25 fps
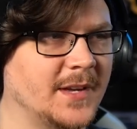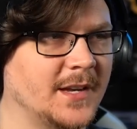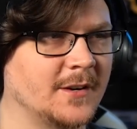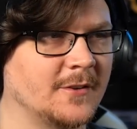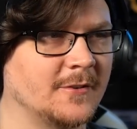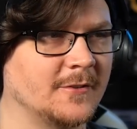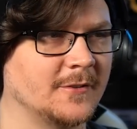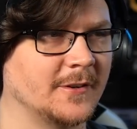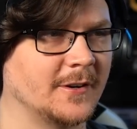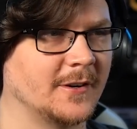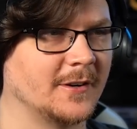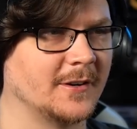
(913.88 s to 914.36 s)
they
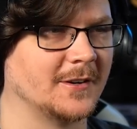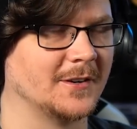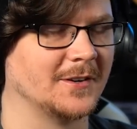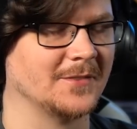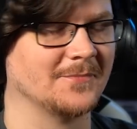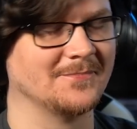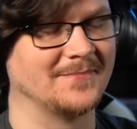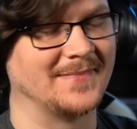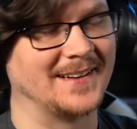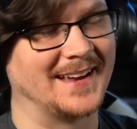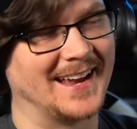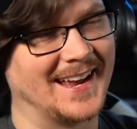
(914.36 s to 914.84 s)
don't hurt.
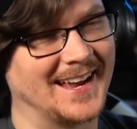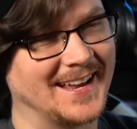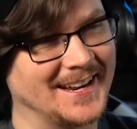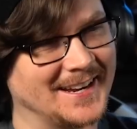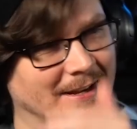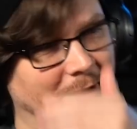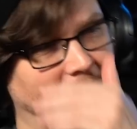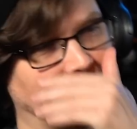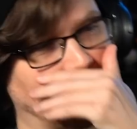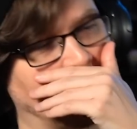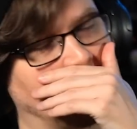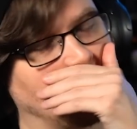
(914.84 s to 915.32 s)

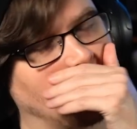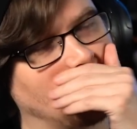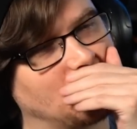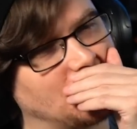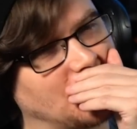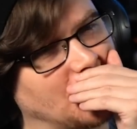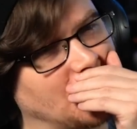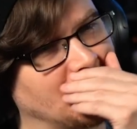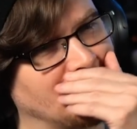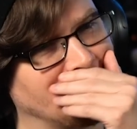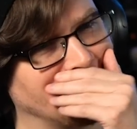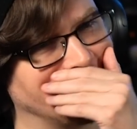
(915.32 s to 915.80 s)
Man, I hope
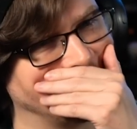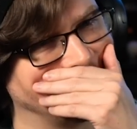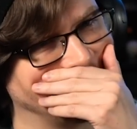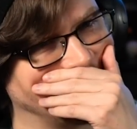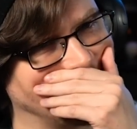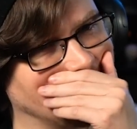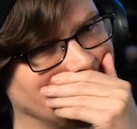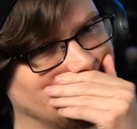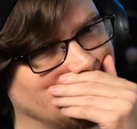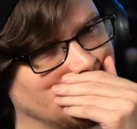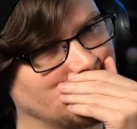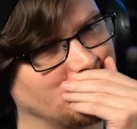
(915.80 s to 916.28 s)
they don't
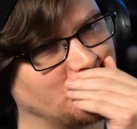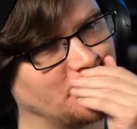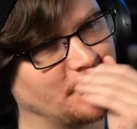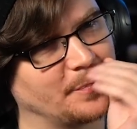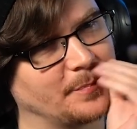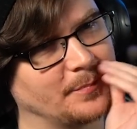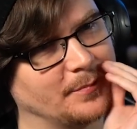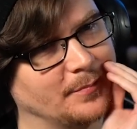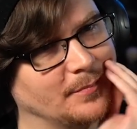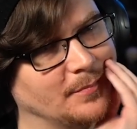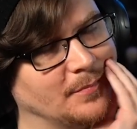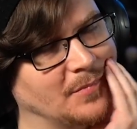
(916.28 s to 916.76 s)
fuck with
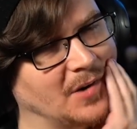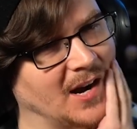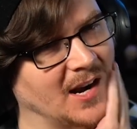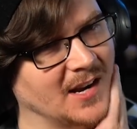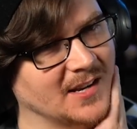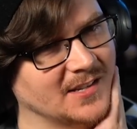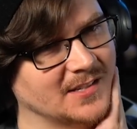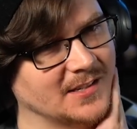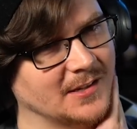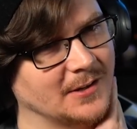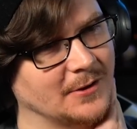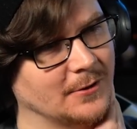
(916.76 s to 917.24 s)

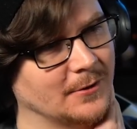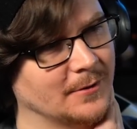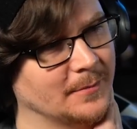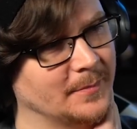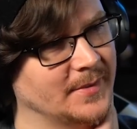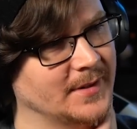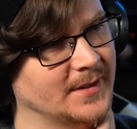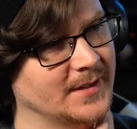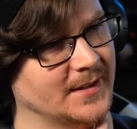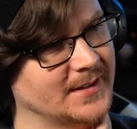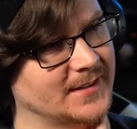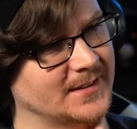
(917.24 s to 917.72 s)
Brasso or
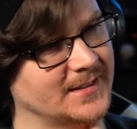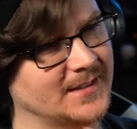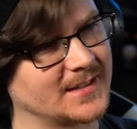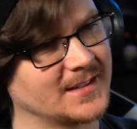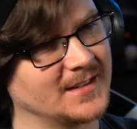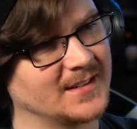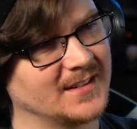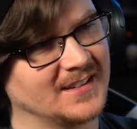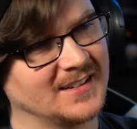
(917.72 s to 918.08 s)
Bix.